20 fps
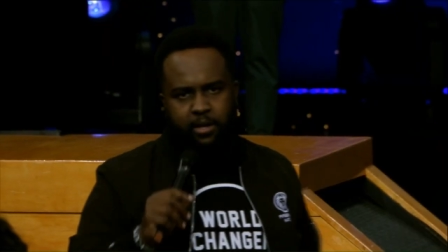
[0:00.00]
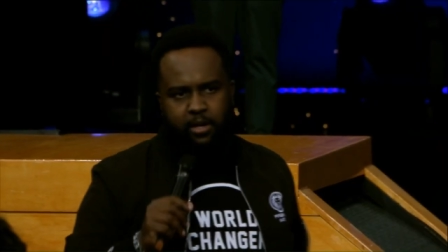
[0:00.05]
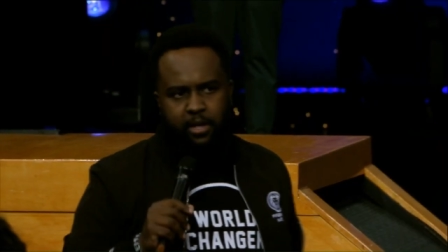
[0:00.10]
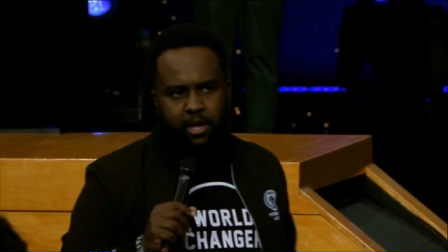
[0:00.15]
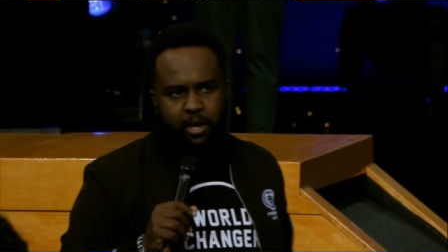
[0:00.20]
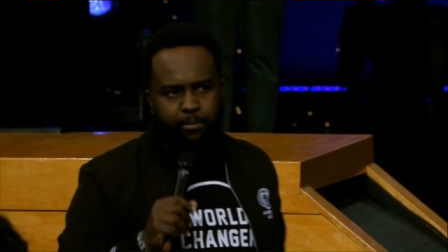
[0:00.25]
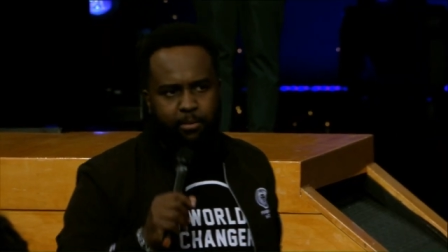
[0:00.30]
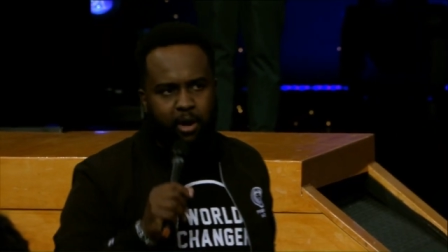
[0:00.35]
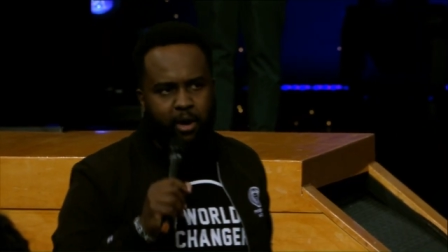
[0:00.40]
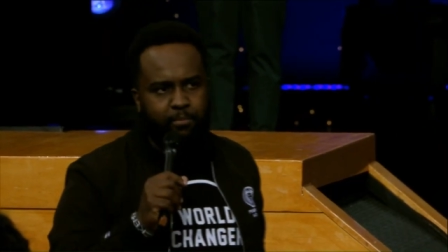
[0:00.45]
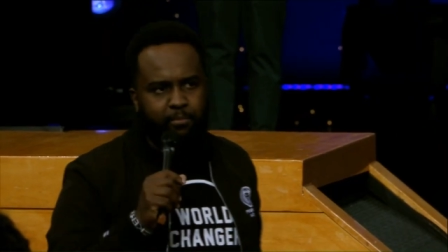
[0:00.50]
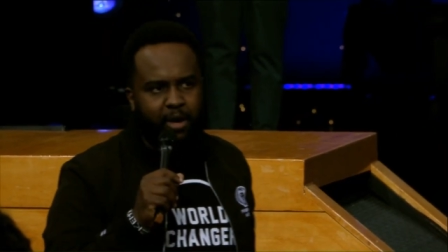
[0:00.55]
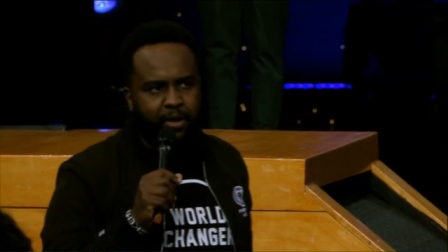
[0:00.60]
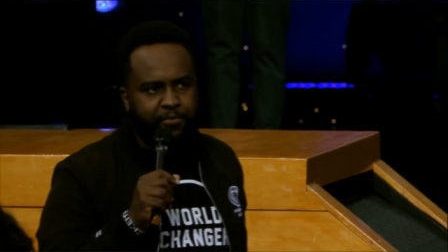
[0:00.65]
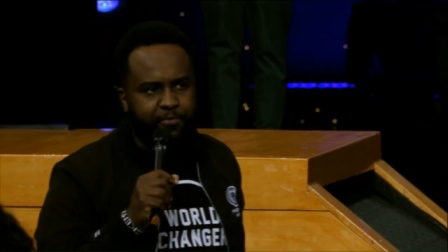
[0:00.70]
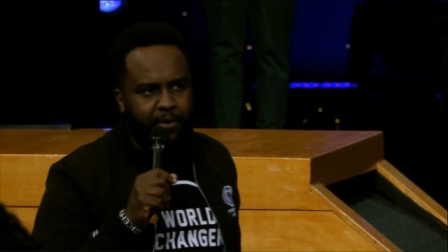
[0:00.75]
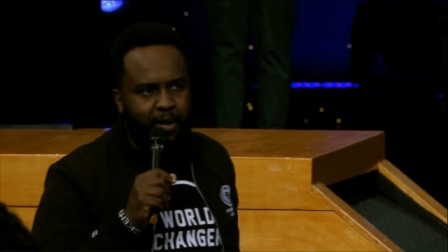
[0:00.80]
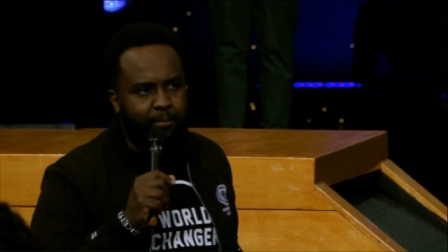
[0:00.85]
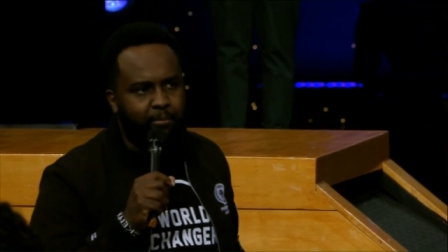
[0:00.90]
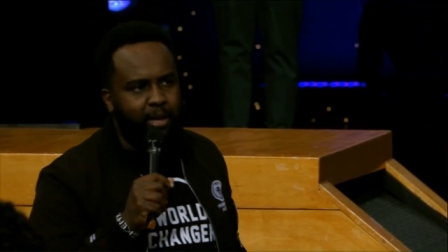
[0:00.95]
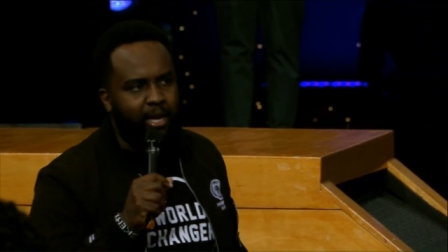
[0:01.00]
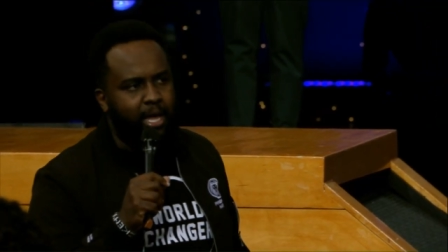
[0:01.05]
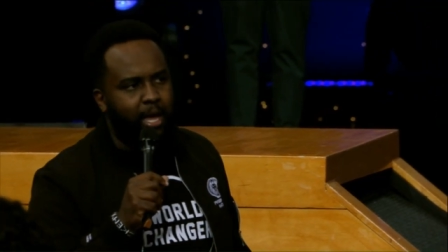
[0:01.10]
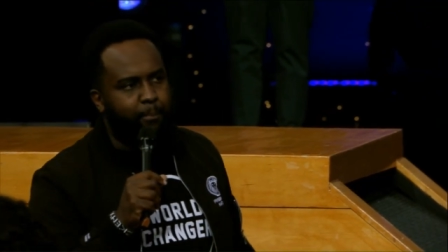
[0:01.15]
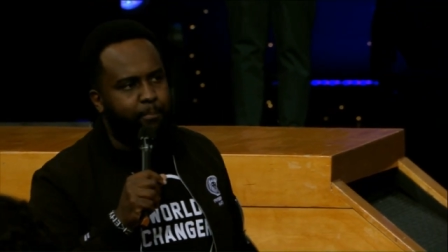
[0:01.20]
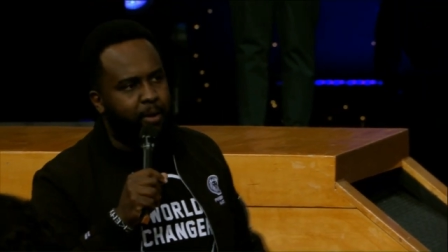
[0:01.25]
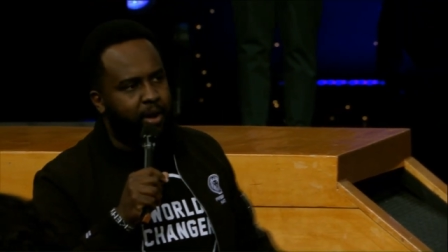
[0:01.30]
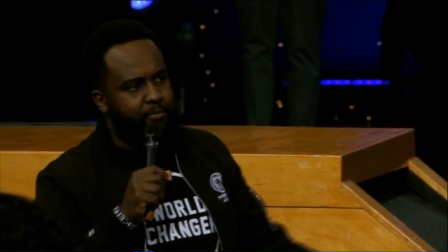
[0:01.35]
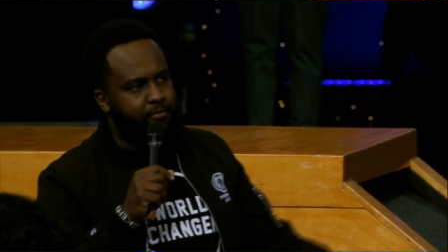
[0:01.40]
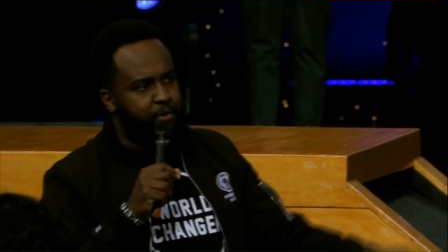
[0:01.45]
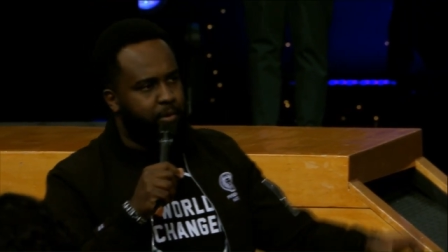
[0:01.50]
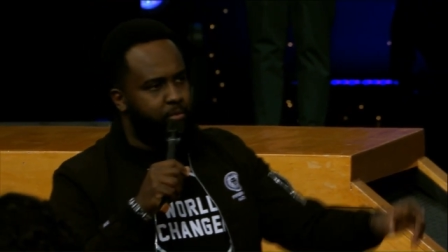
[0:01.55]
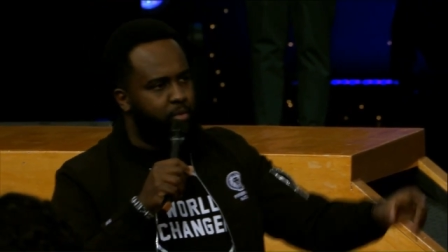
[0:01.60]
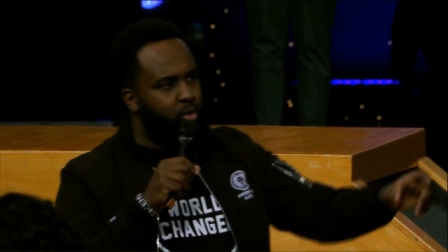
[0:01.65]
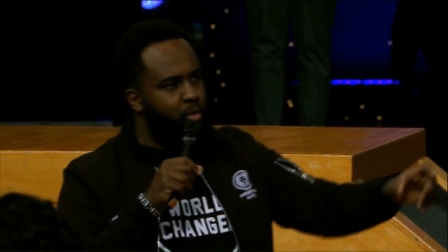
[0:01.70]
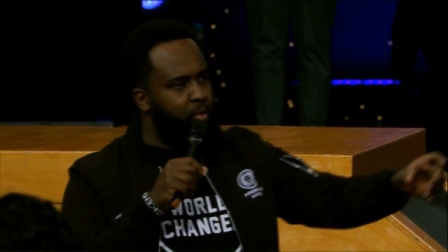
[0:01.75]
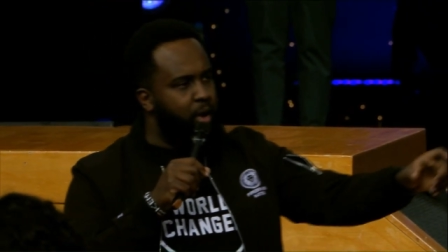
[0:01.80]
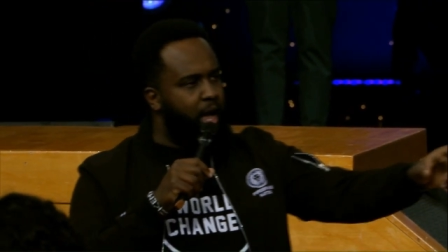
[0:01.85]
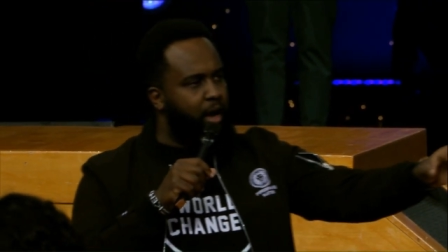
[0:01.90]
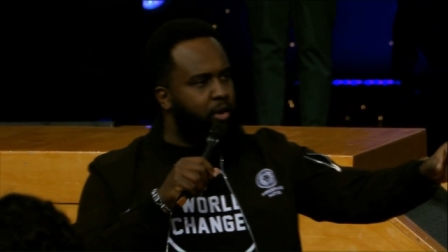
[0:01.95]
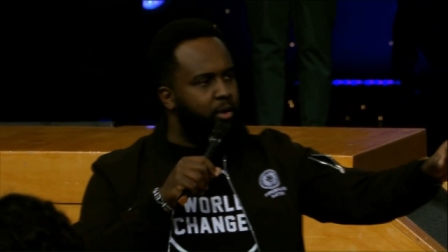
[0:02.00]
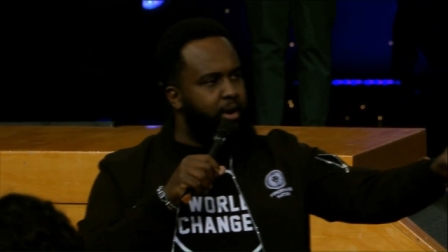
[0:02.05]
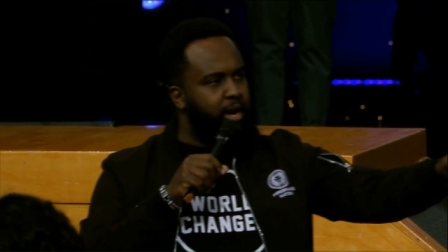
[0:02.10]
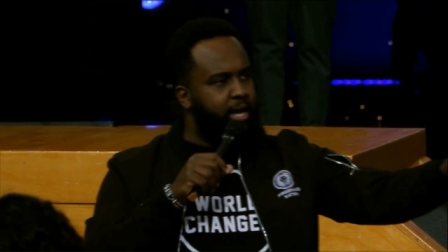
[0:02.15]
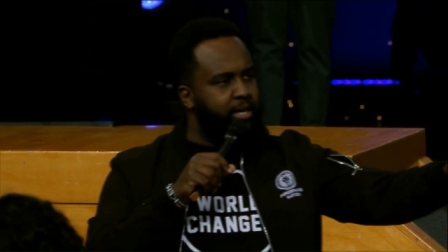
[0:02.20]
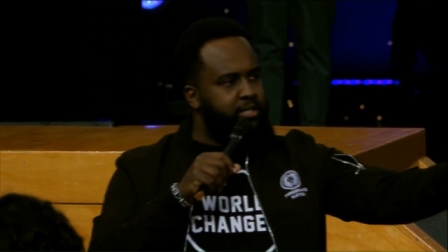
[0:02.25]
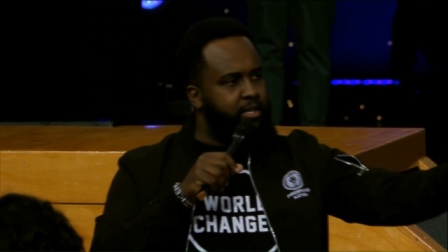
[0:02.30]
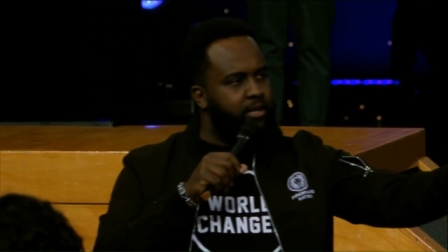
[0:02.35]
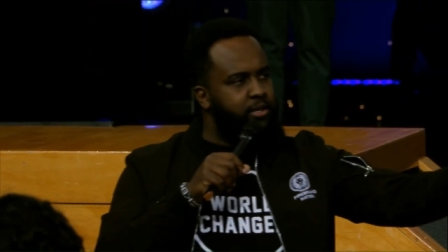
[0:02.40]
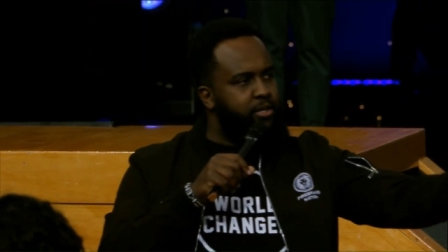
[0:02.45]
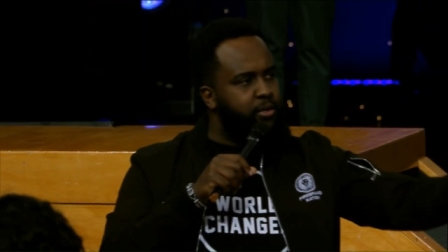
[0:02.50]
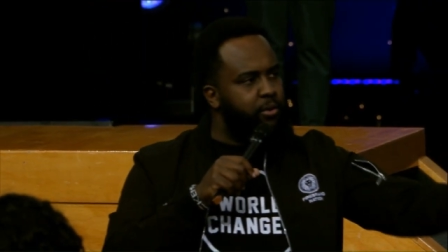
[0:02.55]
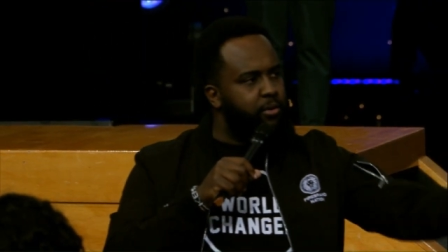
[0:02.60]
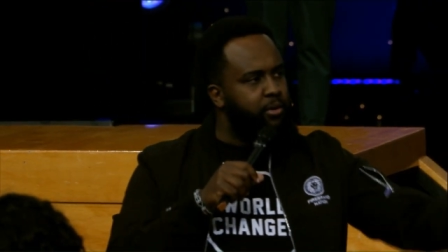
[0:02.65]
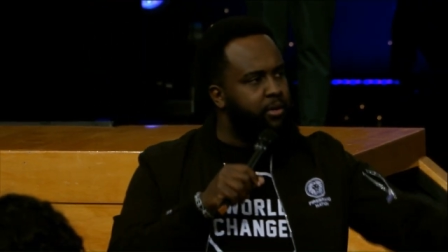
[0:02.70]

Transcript: about my family apart from who we are connected to.